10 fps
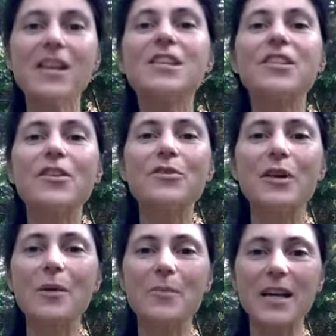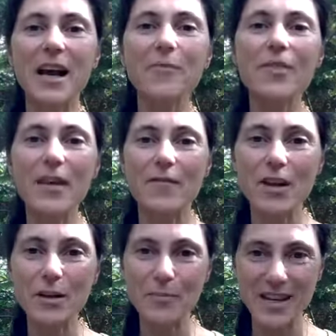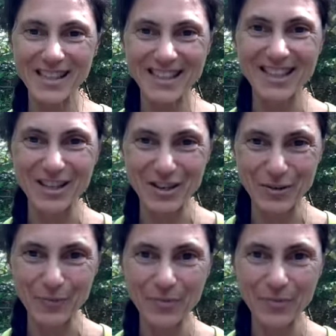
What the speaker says: so that you can become the very best in you.